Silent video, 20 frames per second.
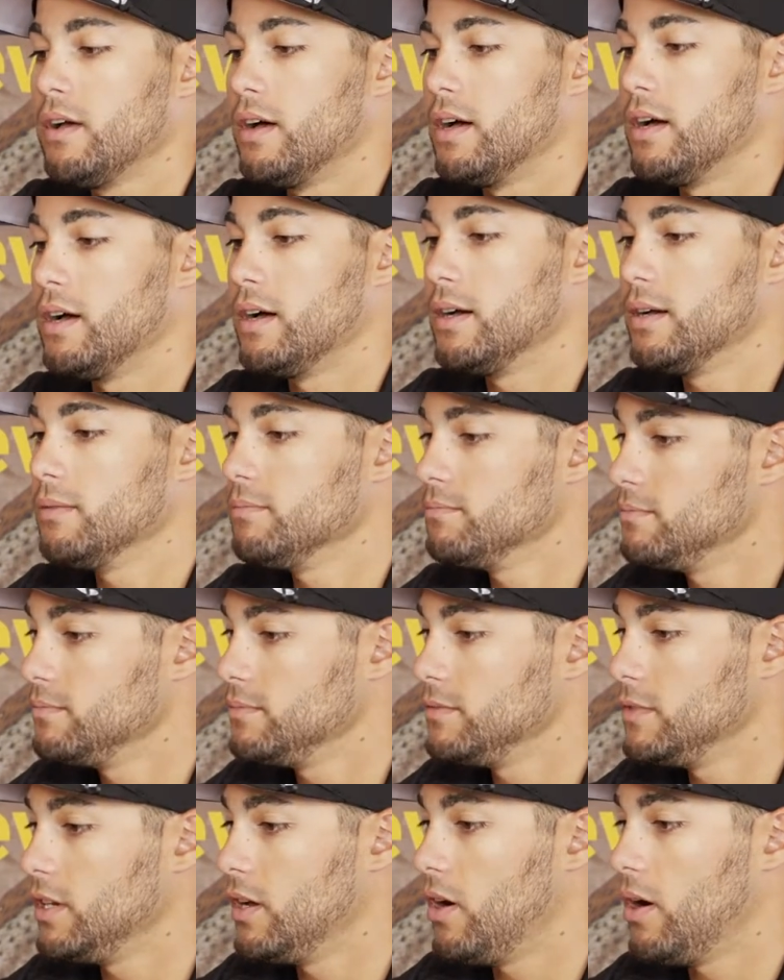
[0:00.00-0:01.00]
Um,
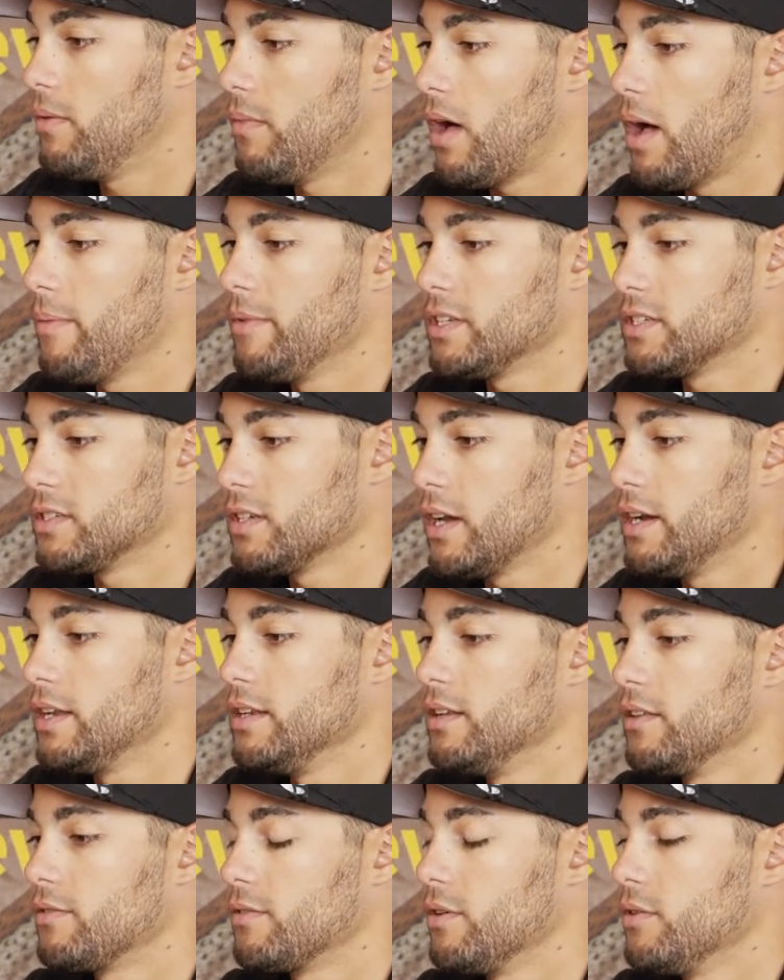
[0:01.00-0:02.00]
you know, I'm, I'm
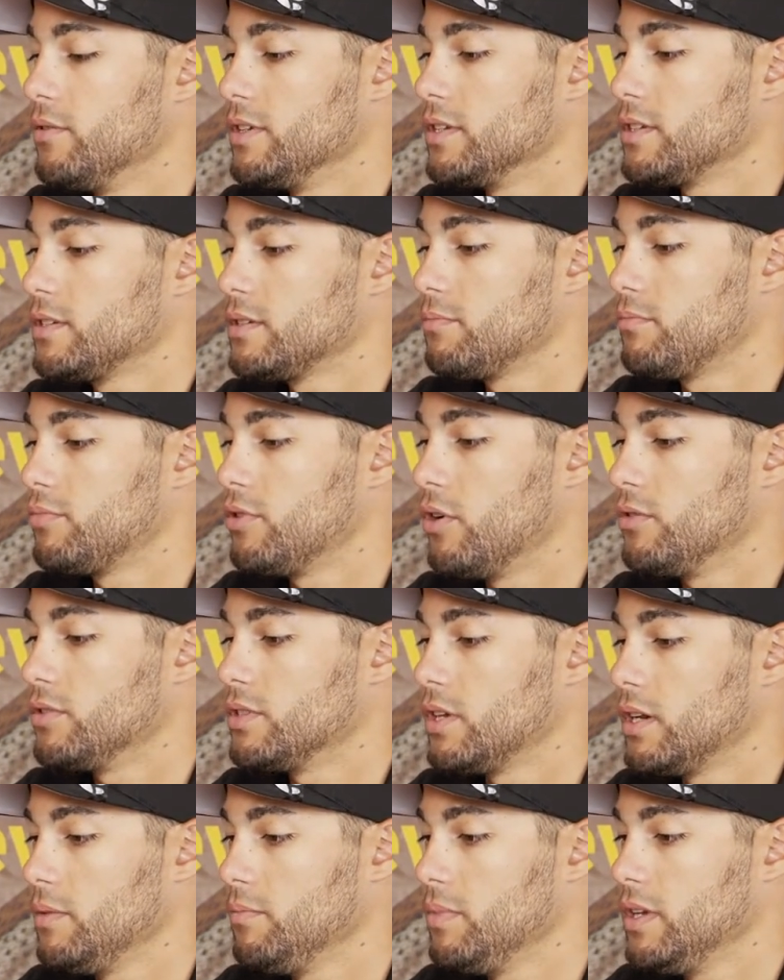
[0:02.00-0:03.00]
excited to throw this Pro
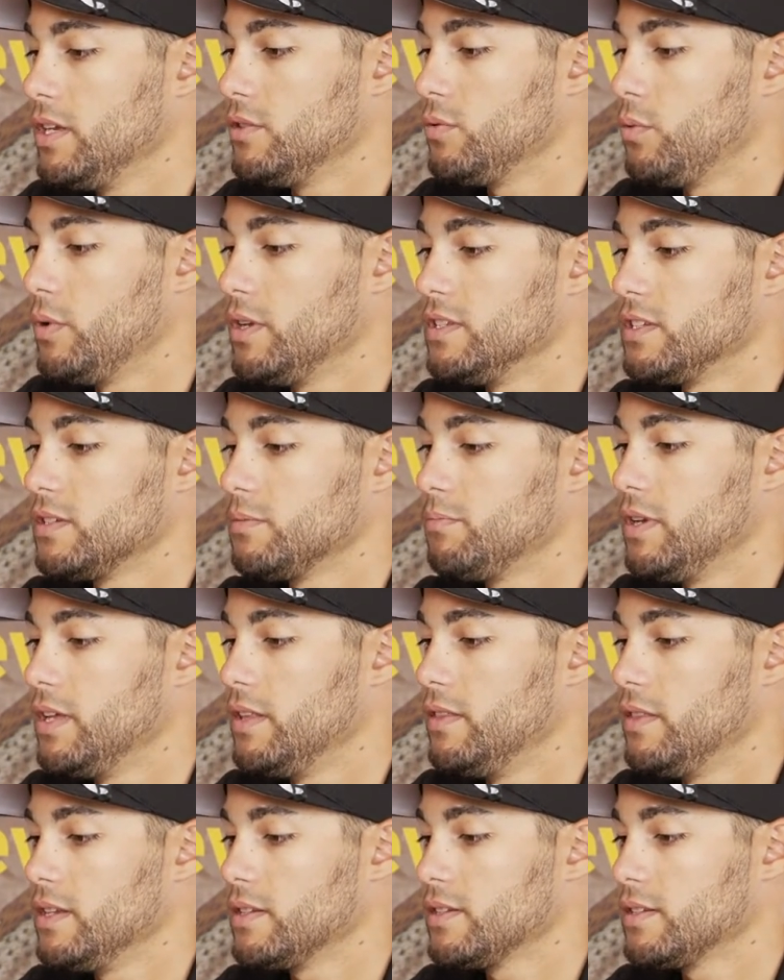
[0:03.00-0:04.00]
Sunny B Twin
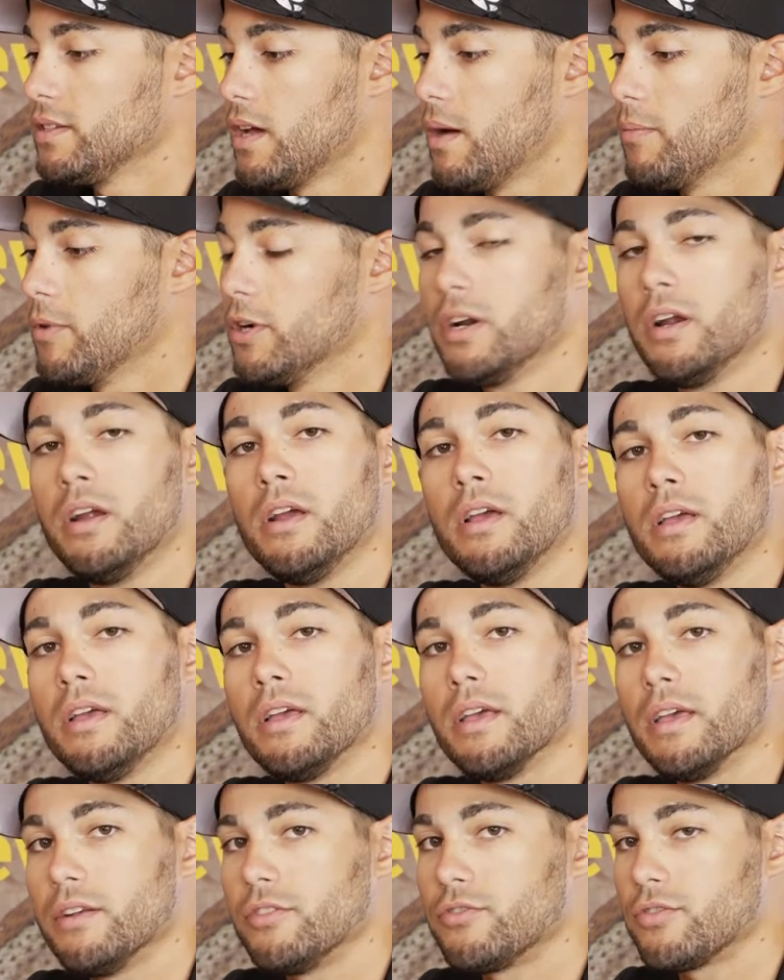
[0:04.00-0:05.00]
Spin this summer
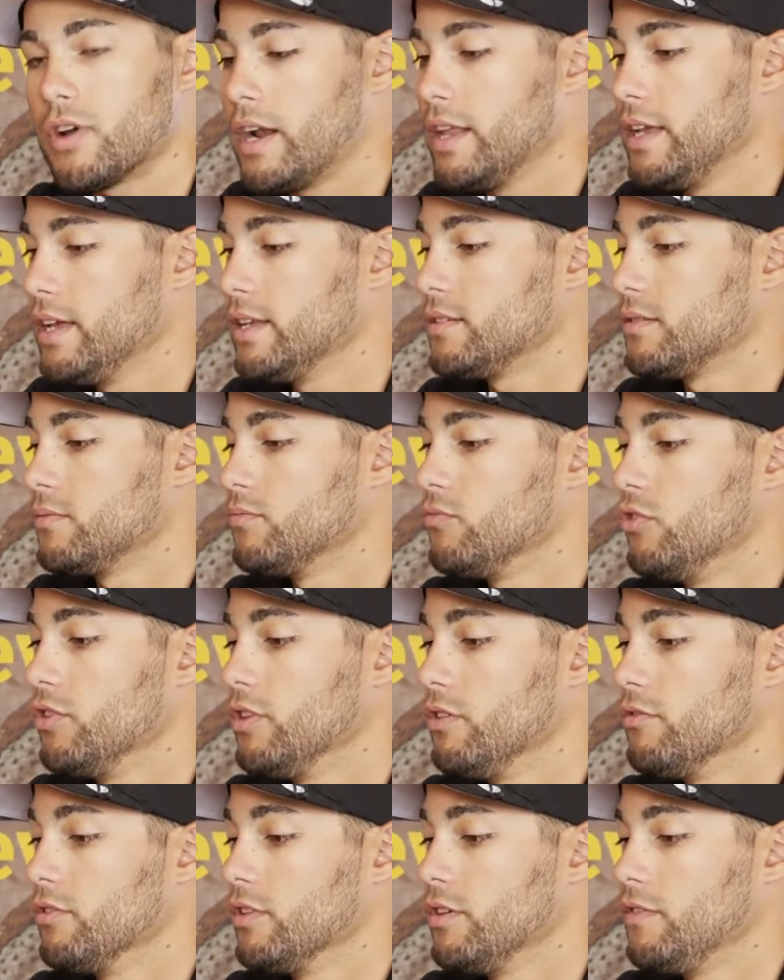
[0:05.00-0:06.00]
and try to get some
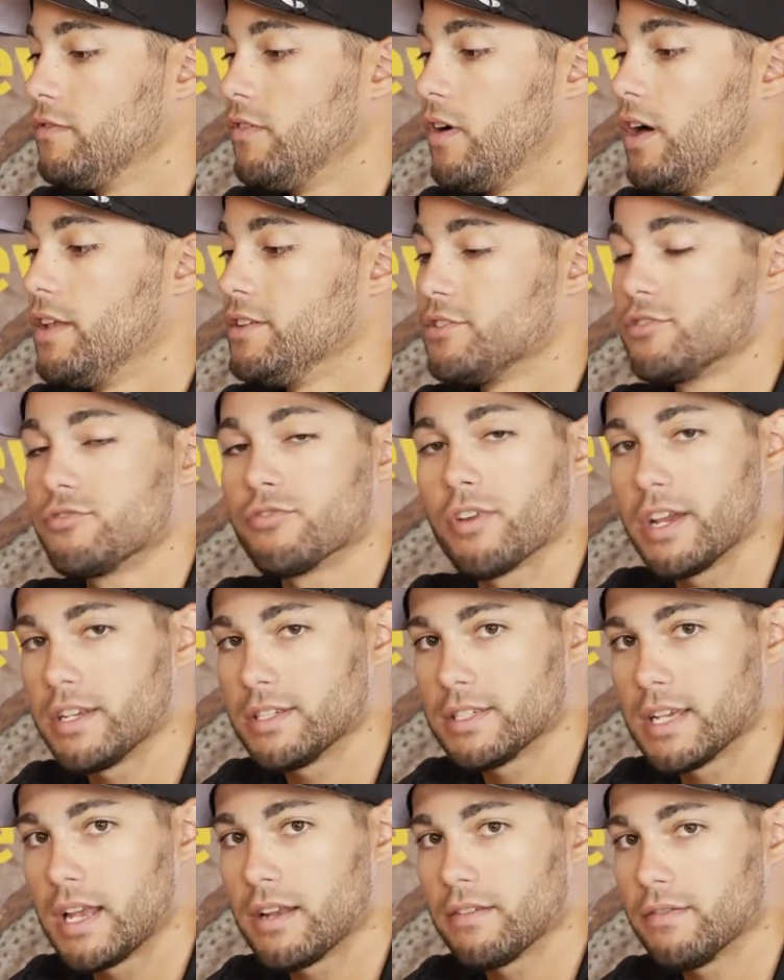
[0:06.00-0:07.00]
really, really fun
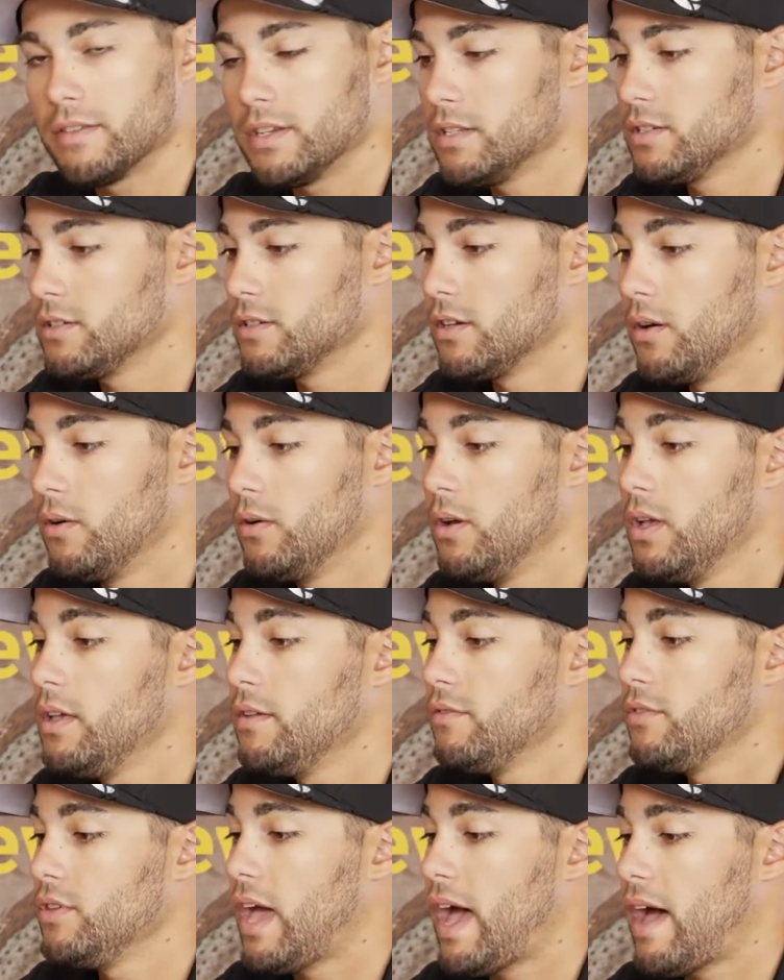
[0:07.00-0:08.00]
strikes out of it. So
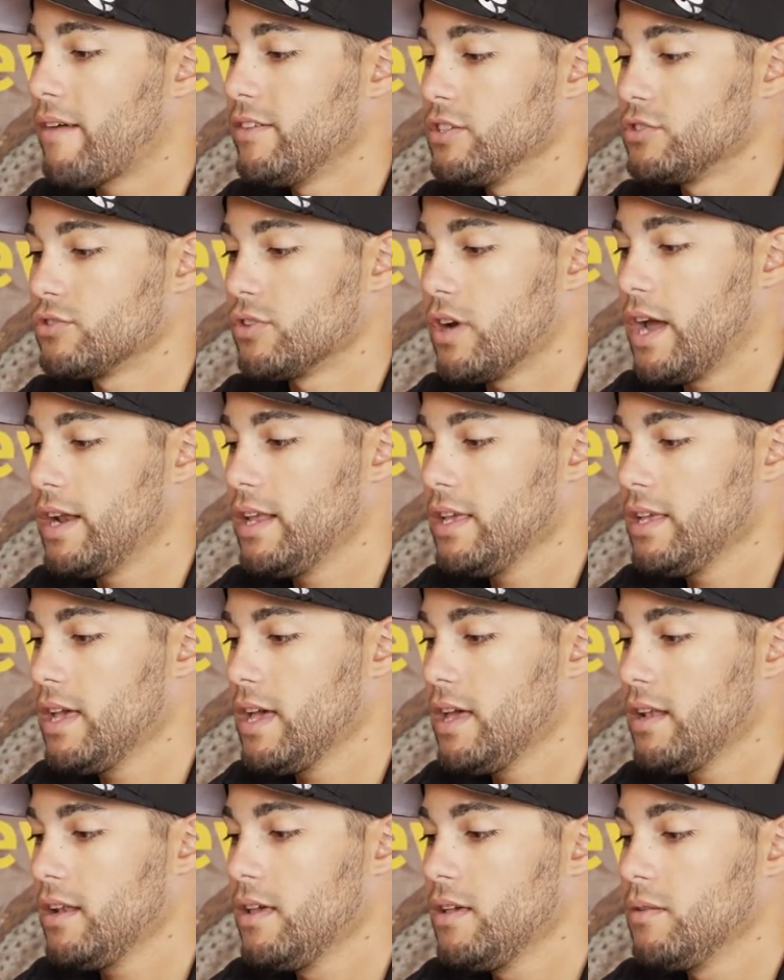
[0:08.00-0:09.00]
if you haven't tried it
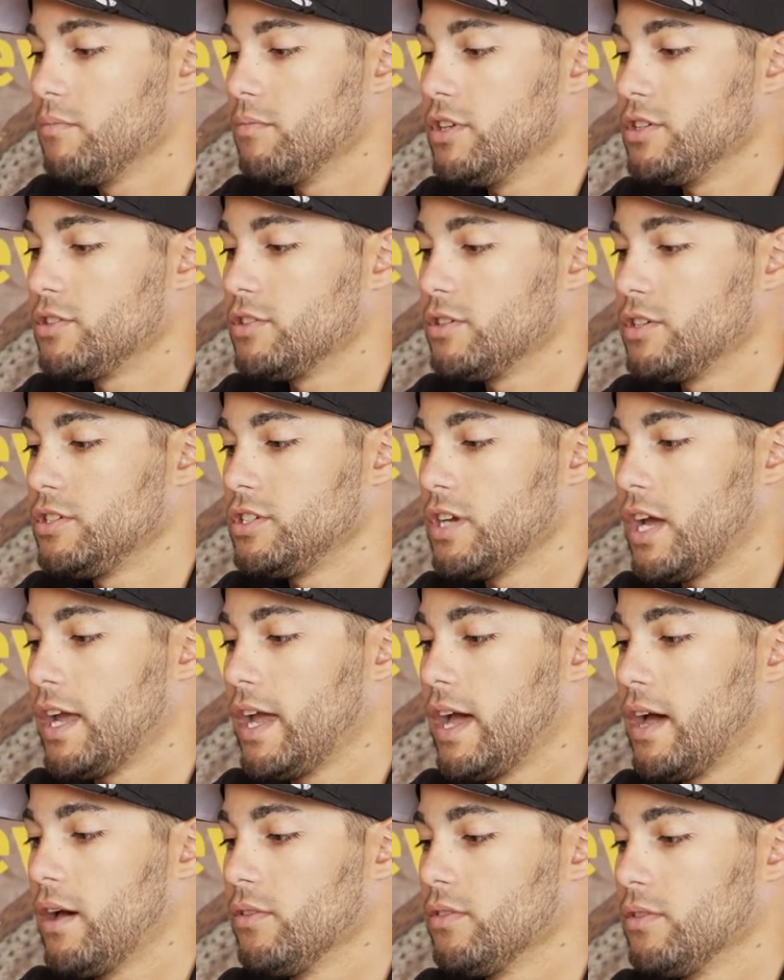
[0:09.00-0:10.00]
yet, be sure to
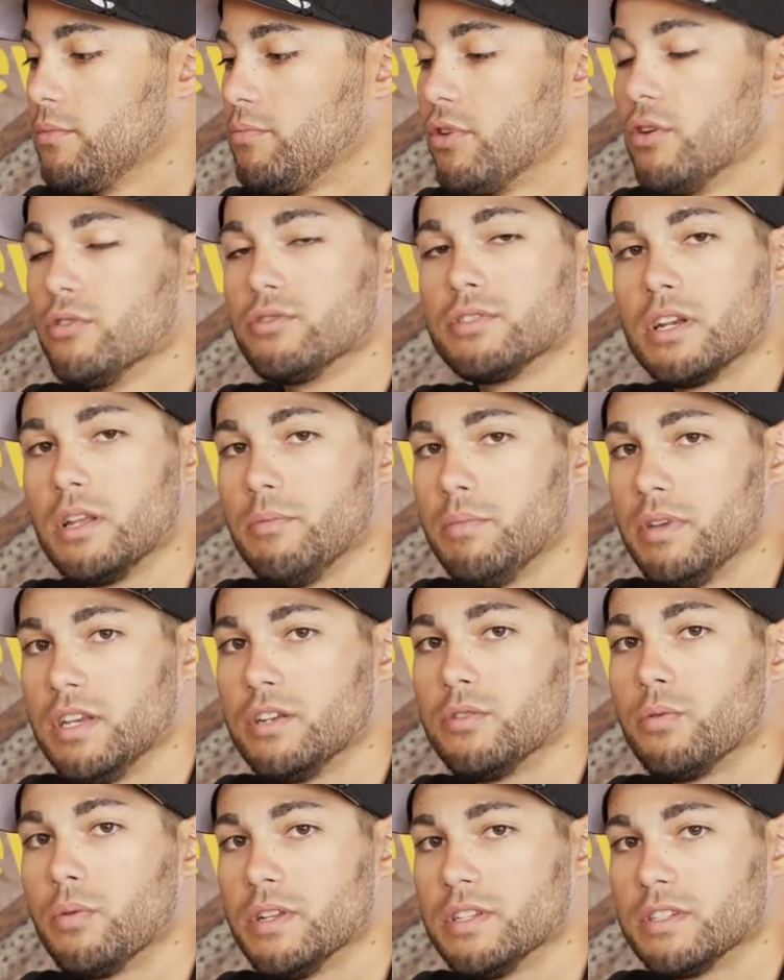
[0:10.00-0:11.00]
check out the Pro Sunny
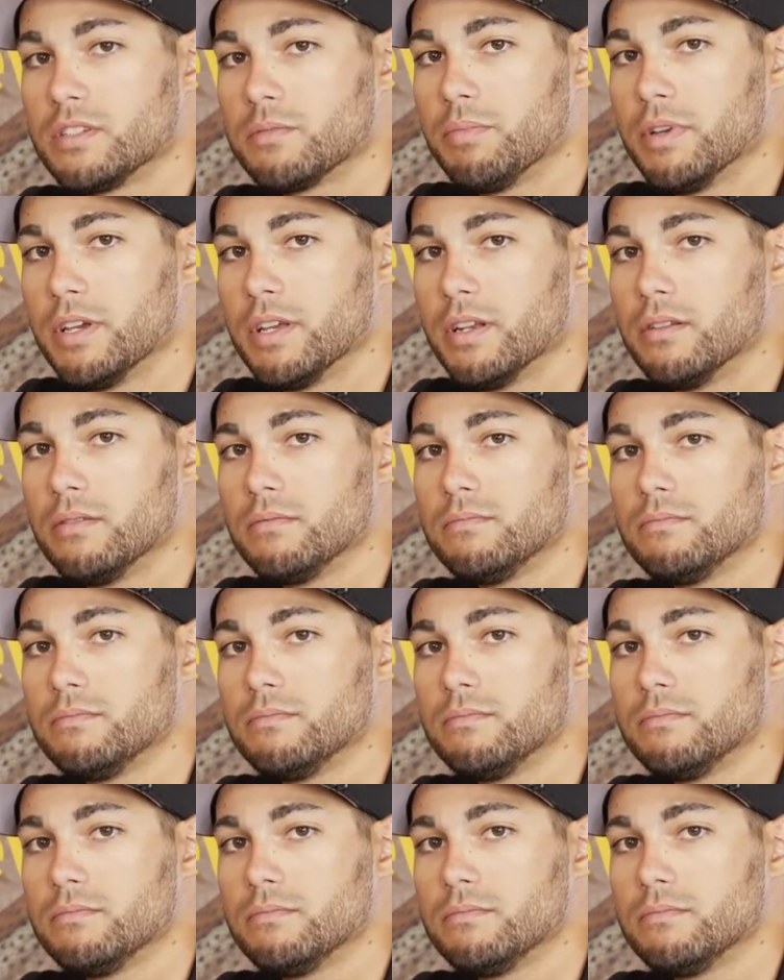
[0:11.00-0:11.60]
B Twin Spin.